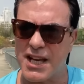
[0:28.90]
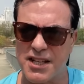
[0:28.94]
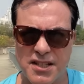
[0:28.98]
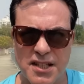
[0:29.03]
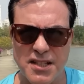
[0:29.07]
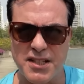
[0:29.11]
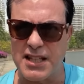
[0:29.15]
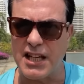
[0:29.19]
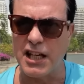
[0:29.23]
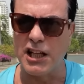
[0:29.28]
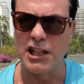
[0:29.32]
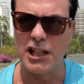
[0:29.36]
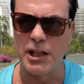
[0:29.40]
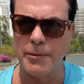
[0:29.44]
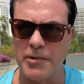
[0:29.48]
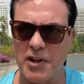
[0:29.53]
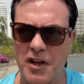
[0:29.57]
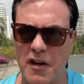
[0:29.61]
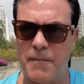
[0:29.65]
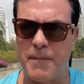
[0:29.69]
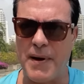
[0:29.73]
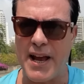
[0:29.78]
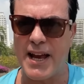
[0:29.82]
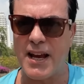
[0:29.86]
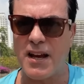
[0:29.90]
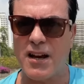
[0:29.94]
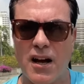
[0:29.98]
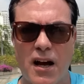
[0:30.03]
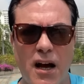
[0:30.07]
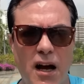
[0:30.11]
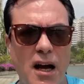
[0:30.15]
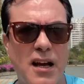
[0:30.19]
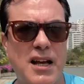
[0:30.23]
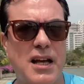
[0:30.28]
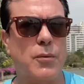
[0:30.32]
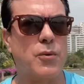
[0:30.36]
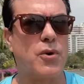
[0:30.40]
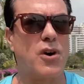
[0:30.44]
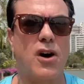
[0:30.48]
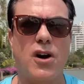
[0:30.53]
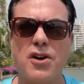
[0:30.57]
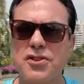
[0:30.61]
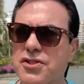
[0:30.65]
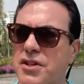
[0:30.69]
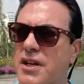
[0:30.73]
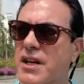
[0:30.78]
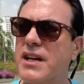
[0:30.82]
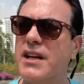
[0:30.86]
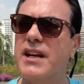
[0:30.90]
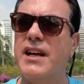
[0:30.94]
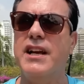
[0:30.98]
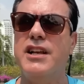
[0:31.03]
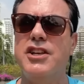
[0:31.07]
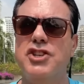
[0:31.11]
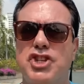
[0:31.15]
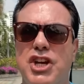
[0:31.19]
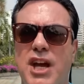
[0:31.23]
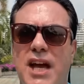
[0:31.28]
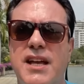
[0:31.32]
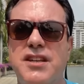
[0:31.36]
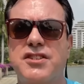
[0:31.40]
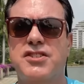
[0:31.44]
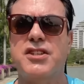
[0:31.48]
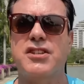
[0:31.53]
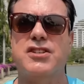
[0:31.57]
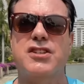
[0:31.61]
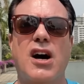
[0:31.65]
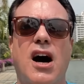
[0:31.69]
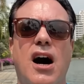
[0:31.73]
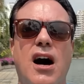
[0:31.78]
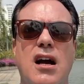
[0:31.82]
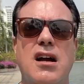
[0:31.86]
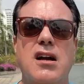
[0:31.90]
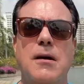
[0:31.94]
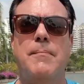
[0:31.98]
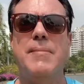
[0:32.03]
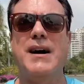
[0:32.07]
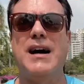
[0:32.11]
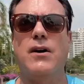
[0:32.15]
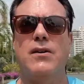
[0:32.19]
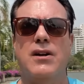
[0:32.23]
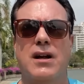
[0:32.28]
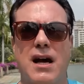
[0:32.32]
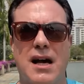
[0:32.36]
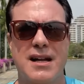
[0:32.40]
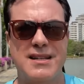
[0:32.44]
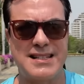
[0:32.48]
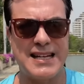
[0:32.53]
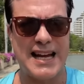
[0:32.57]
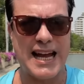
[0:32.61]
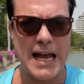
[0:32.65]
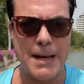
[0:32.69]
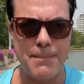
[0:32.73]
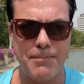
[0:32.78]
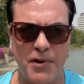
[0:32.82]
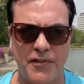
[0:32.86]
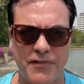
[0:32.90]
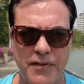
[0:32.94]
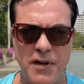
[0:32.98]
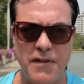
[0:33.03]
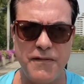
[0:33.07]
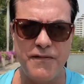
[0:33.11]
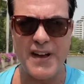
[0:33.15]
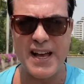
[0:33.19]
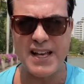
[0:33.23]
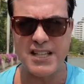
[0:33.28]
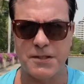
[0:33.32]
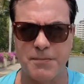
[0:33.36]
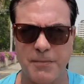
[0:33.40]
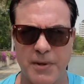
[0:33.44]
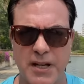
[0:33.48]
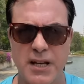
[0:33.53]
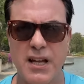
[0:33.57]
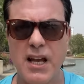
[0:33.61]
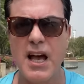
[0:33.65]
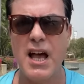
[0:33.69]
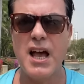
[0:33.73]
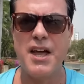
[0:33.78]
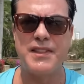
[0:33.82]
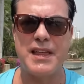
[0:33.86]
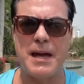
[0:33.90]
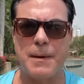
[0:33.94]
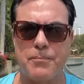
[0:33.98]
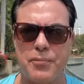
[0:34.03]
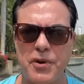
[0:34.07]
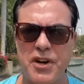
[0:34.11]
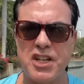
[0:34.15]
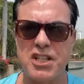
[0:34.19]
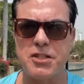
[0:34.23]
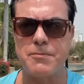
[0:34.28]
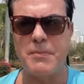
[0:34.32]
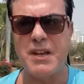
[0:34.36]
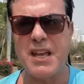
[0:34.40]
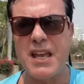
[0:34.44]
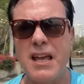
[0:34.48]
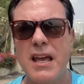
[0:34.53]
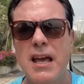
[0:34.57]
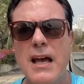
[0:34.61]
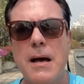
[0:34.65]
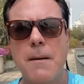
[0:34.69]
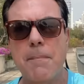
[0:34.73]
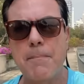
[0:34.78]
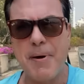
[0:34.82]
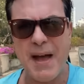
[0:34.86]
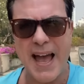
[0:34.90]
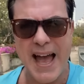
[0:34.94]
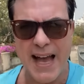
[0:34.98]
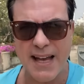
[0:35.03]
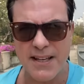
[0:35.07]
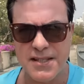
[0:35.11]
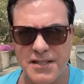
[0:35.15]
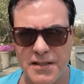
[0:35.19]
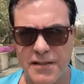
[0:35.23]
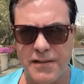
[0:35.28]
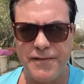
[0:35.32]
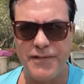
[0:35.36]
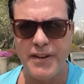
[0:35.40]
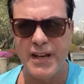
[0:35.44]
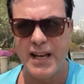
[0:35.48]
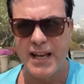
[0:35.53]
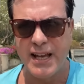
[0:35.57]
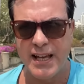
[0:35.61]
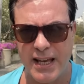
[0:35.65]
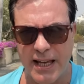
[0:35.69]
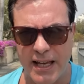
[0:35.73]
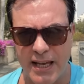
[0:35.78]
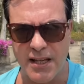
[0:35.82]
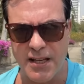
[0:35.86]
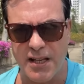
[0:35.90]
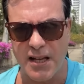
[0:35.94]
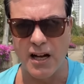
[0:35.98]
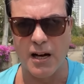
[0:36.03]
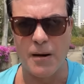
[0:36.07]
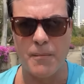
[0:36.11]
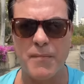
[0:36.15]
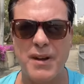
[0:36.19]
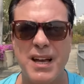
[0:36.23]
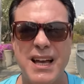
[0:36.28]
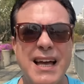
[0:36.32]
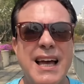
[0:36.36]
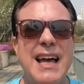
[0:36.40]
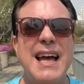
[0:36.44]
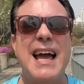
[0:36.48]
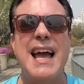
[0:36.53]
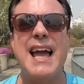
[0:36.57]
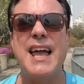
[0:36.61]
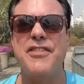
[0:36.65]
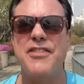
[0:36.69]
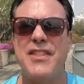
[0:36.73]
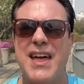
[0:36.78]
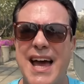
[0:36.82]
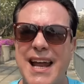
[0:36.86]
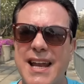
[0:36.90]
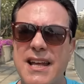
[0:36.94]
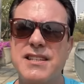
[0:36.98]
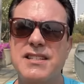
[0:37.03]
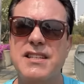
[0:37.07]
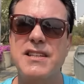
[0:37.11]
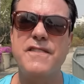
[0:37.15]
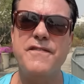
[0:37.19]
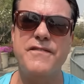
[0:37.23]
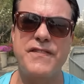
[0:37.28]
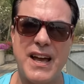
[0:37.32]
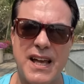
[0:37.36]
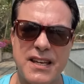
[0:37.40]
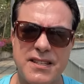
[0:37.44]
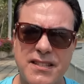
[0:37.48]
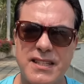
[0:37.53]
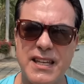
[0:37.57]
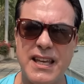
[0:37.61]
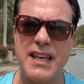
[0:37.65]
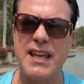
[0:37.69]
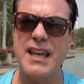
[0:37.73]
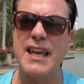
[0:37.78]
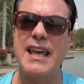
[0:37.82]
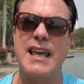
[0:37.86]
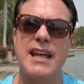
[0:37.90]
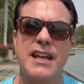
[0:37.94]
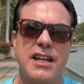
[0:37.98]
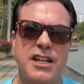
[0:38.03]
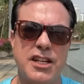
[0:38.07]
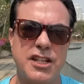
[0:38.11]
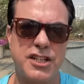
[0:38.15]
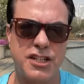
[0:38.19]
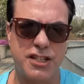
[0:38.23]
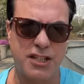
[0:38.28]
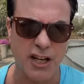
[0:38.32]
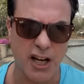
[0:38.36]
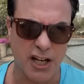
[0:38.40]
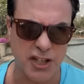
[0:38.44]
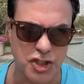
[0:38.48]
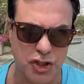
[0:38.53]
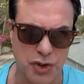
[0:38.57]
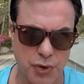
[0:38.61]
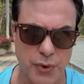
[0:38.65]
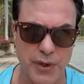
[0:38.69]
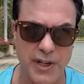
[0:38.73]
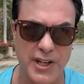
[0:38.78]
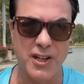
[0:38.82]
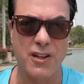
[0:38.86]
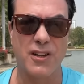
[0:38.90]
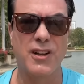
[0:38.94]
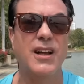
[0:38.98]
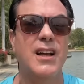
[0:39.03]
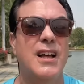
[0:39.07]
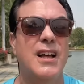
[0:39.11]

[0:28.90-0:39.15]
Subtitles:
to see a little bit of Bangkok, and we're also going to get a chance to talk about a type of investment that brings me passive income, and that is investing in industrial